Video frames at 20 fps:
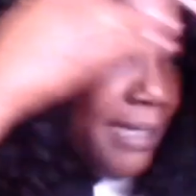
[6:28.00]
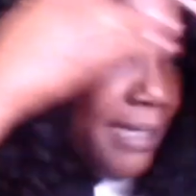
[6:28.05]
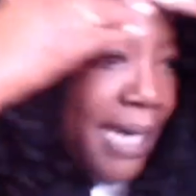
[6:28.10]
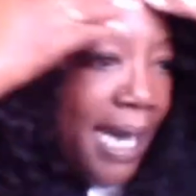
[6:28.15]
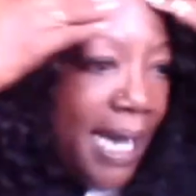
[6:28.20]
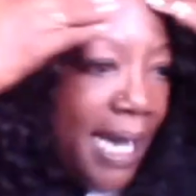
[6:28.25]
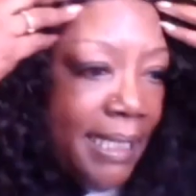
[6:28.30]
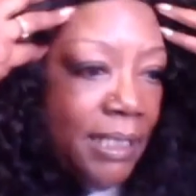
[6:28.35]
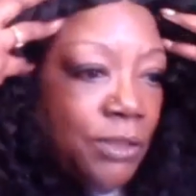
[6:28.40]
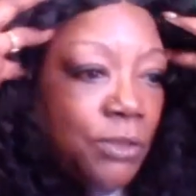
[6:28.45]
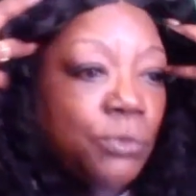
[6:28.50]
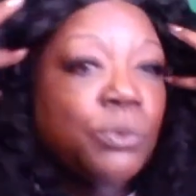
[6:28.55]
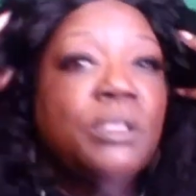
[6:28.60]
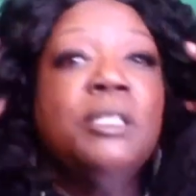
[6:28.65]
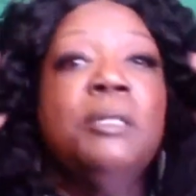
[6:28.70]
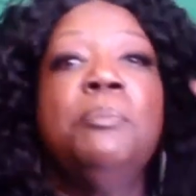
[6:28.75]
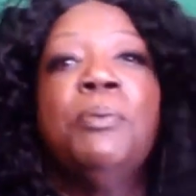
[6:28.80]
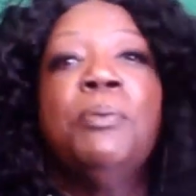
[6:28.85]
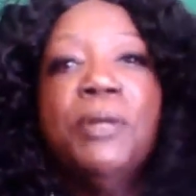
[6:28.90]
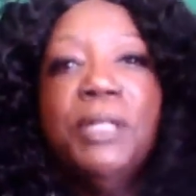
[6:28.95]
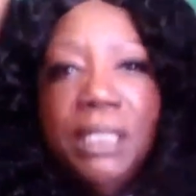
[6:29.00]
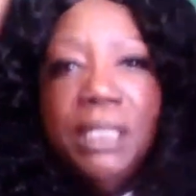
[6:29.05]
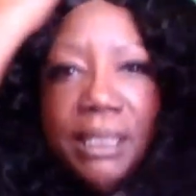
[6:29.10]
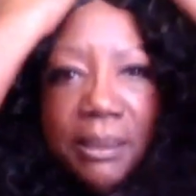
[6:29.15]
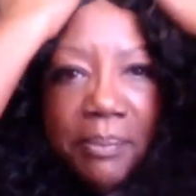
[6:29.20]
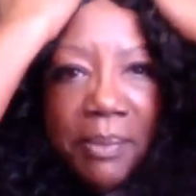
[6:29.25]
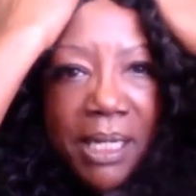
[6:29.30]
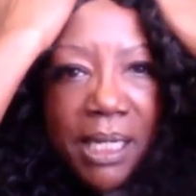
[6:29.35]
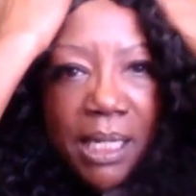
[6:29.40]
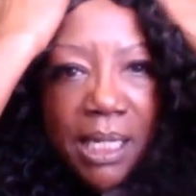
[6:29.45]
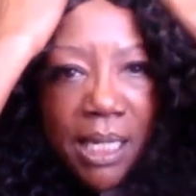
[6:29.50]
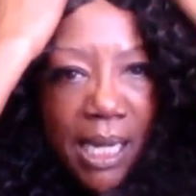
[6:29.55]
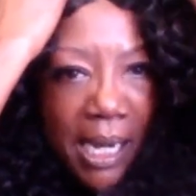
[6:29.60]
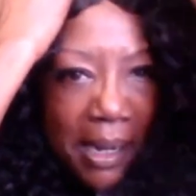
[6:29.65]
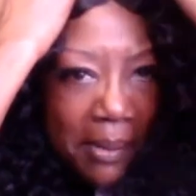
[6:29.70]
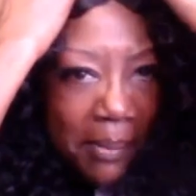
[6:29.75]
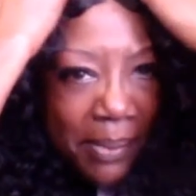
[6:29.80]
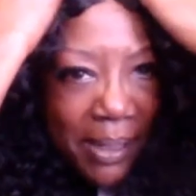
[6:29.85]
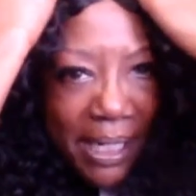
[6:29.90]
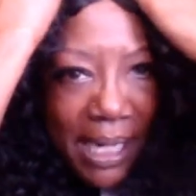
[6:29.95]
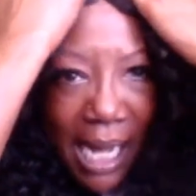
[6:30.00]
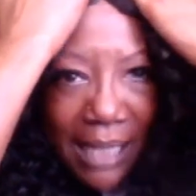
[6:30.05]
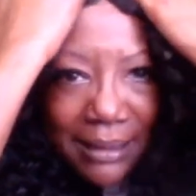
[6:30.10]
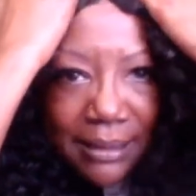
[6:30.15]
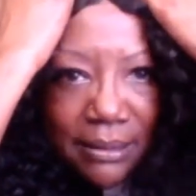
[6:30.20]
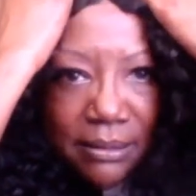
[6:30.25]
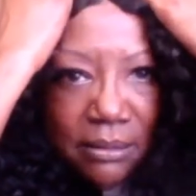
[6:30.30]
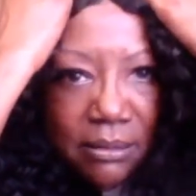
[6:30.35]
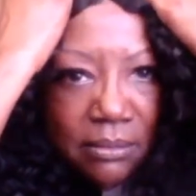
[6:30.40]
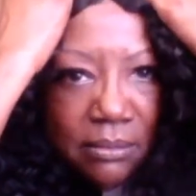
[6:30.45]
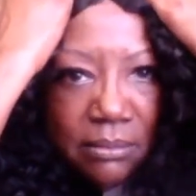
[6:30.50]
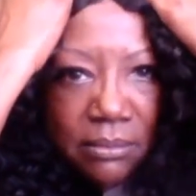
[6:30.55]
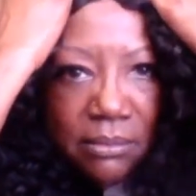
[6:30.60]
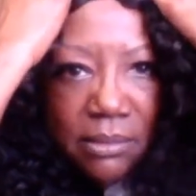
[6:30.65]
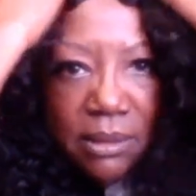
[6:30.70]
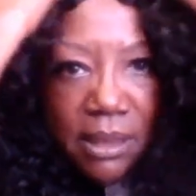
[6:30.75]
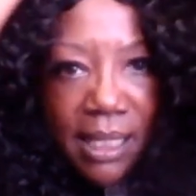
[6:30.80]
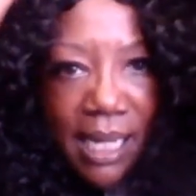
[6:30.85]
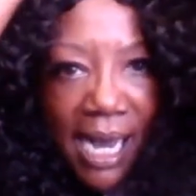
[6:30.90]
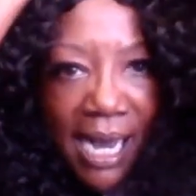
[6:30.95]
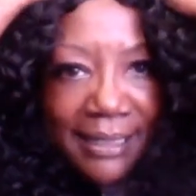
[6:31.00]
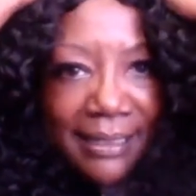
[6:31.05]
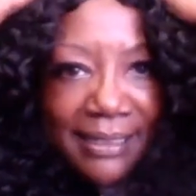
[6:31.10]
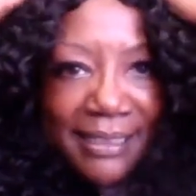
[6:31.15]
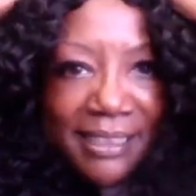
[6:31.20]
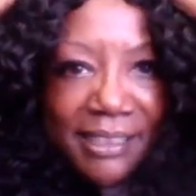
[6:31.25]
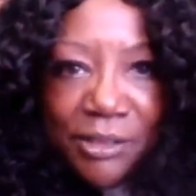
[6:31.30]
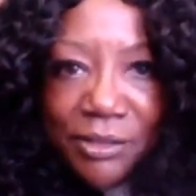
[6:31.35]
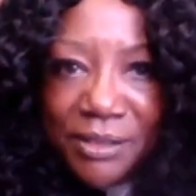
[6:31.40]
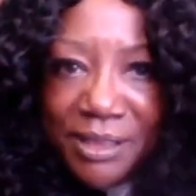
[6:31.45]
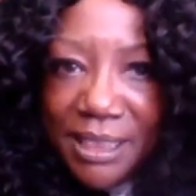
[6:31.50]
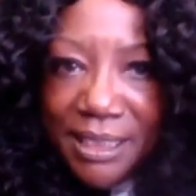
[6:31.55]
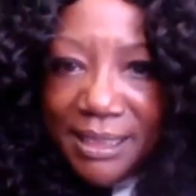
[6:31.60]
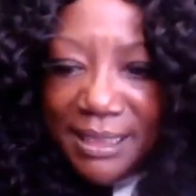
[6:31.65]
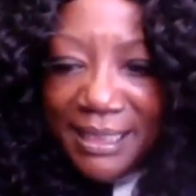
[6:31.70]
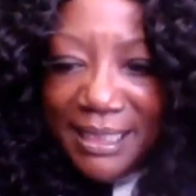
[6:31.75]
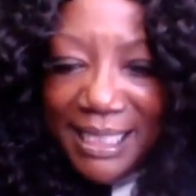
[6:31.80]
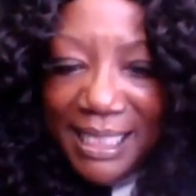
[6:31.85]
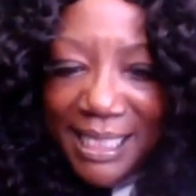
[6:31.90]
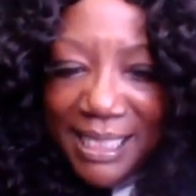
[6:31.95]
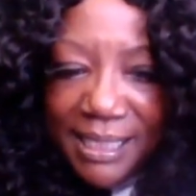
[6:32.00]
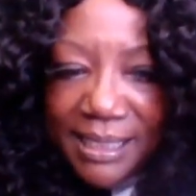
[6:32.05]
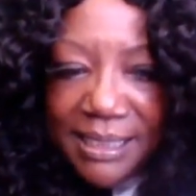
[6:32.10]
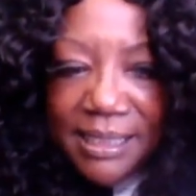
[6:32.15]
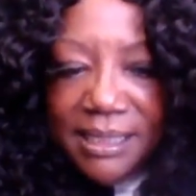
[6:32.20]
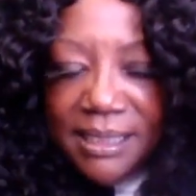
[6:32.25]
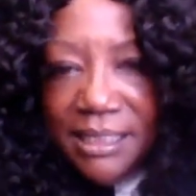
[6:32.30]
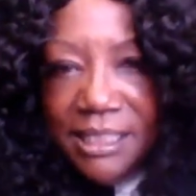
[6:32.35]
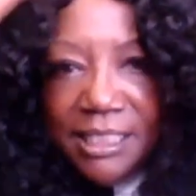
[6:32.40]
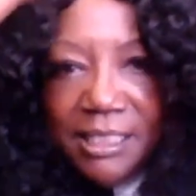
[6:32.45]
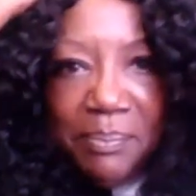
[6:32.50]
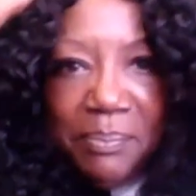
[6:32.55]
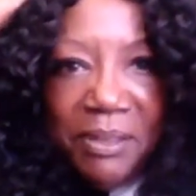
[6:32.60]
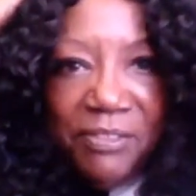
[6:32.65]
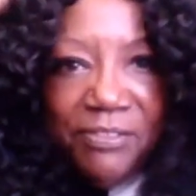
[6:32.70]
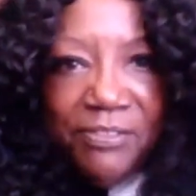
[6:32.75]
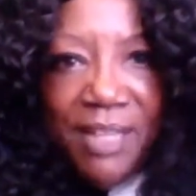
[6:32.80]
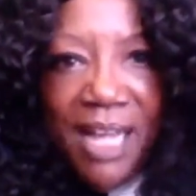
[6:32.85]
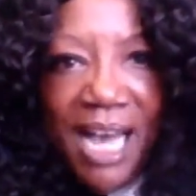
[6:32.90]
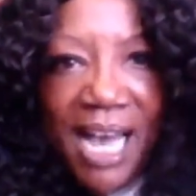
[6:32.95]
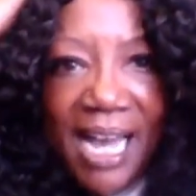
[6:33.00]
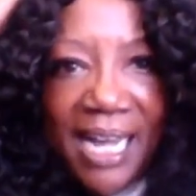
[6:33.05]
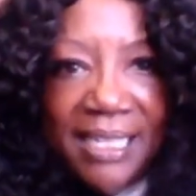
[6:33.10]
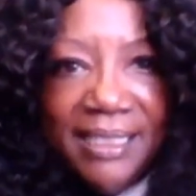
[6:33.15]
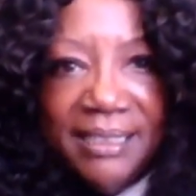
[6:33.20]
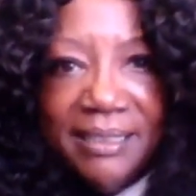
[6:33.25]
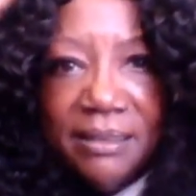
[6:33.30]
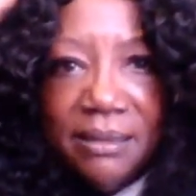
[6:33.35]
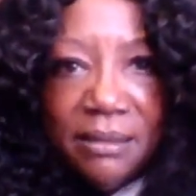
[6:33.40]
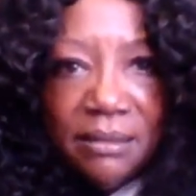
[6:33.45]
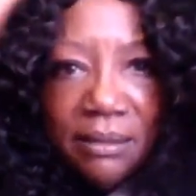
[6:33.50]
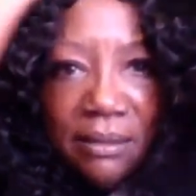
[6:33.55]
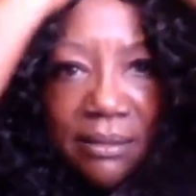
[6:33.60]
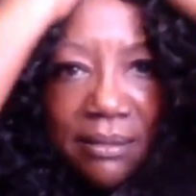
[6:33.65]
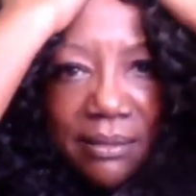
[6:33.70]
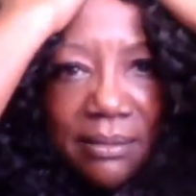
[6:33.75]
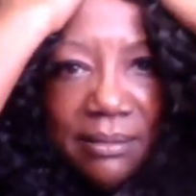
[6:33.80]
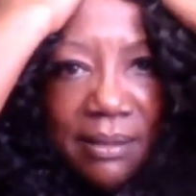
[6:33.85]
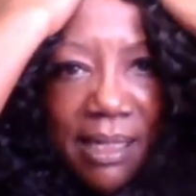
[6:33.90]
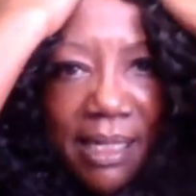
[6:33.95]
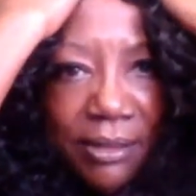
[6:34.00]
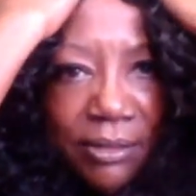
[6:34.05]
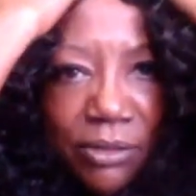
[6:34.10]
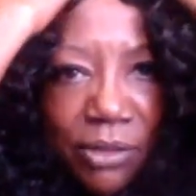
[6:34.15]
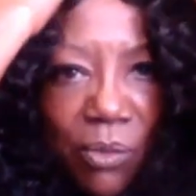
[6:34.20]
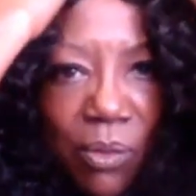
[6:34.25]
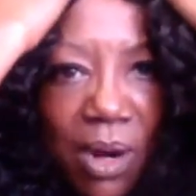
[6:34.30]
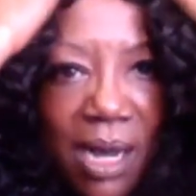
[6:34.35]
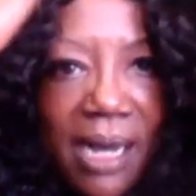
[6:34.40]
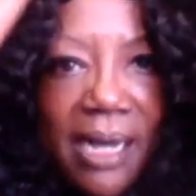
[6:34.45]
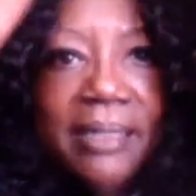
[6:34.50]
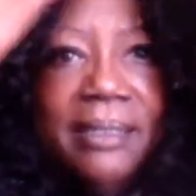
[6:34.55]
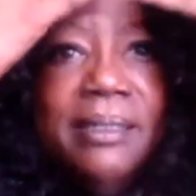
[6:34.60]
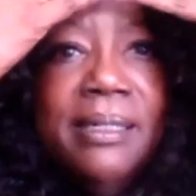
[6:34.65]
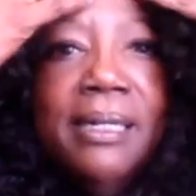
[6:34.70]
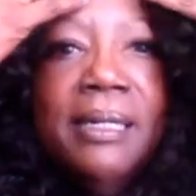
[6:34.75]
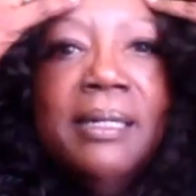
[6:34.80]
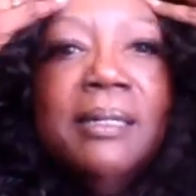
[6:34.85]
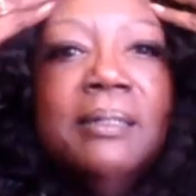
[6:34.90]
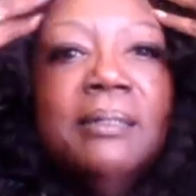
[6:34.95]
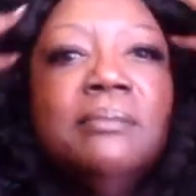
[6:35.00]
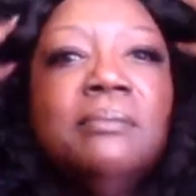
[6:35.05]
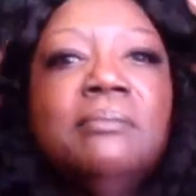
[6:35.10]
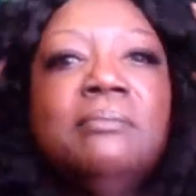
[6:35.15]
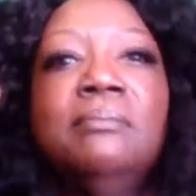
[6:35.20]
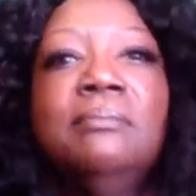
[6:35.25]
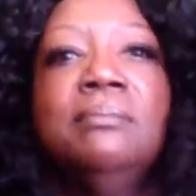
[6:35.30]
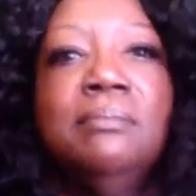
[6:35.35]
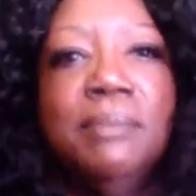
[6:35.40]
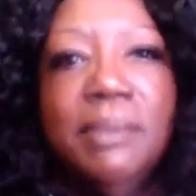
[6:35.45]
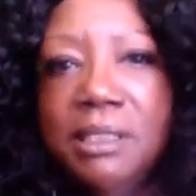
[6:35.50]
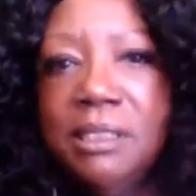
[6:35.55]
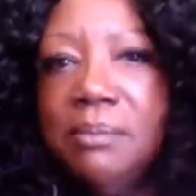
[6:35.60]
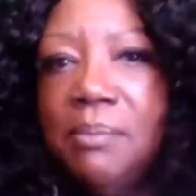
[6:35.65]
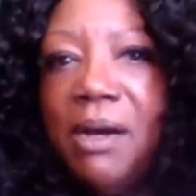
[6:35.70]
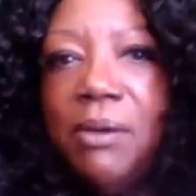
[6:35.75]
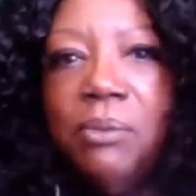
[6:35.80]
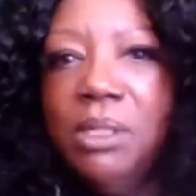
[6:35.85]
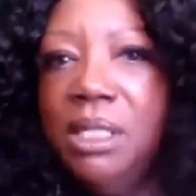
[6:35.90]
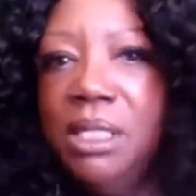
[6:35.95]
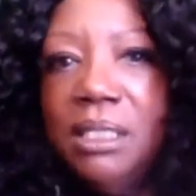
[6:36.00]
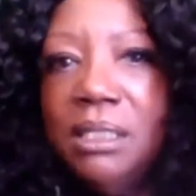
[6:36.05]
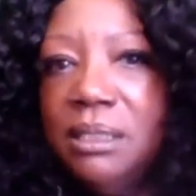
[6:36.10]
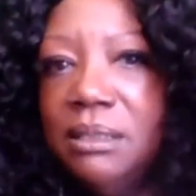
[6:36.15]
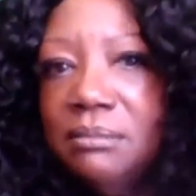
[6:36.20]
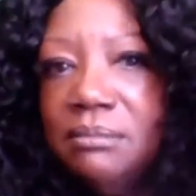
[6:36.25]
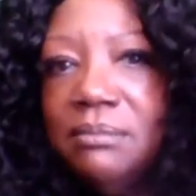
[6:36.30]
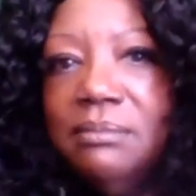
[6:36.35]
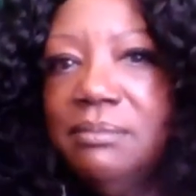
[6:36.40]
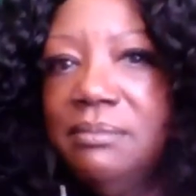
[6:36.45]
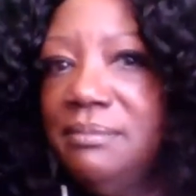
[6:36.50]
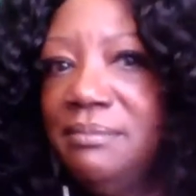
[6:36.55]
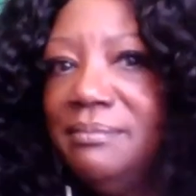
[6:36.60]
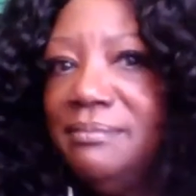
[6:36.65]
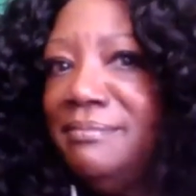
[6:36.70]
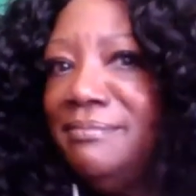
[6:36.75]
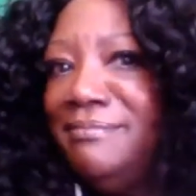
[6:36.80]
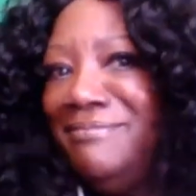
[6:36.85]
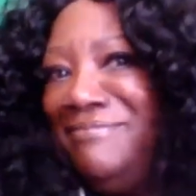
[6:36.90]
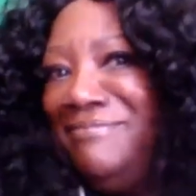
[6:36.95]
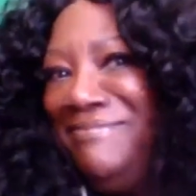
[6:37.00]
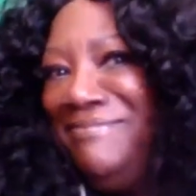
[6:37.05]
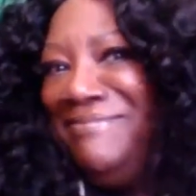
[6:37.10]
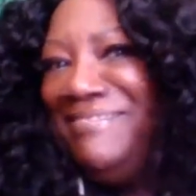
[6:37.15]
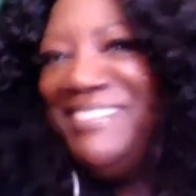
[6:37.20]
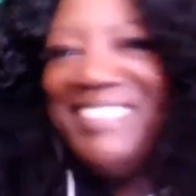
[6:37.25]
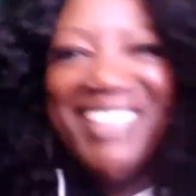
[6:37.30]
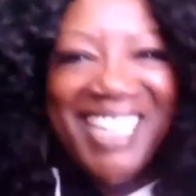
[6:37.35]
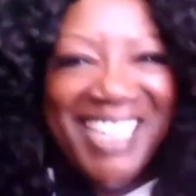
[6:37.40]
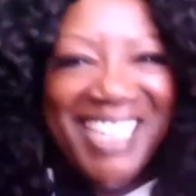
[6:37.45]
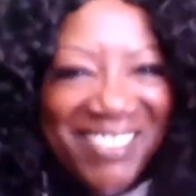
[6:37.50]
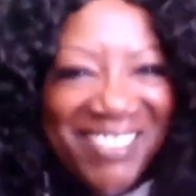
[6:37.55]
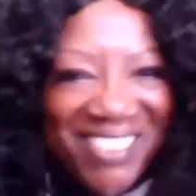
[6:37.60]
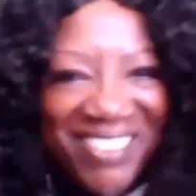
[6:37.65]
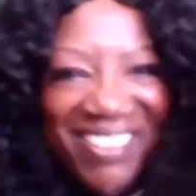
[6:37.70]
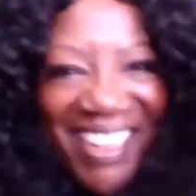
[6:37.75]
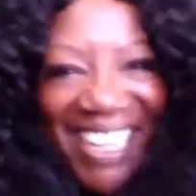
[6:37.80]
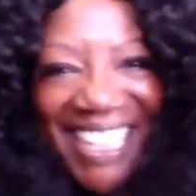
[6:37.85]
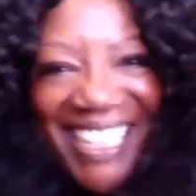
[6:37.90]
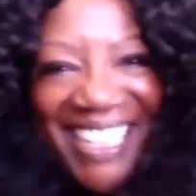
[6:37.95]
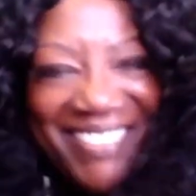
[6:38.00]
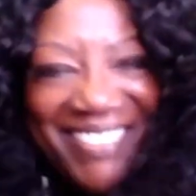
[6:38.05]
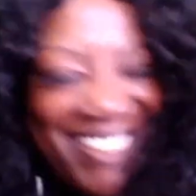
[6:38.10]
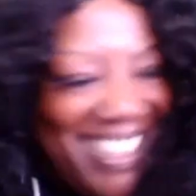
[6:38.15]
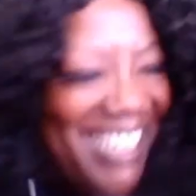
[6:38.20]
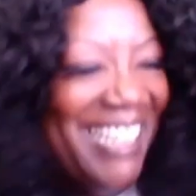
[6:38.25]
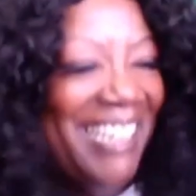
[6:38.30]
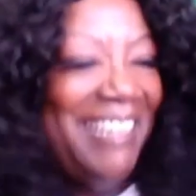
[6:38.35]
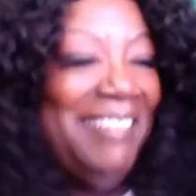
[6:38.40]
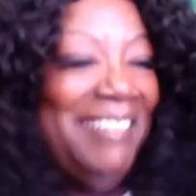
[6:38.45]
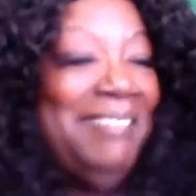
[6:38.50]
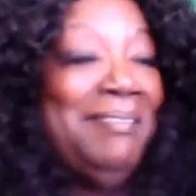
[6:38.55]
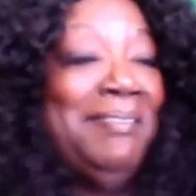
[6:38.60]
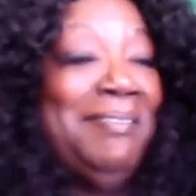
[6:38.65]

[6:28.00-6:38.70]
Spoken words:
that is really pretty to me, but I still think this should be flat. I don't know why, but it's my wig. Till I give it away anyway.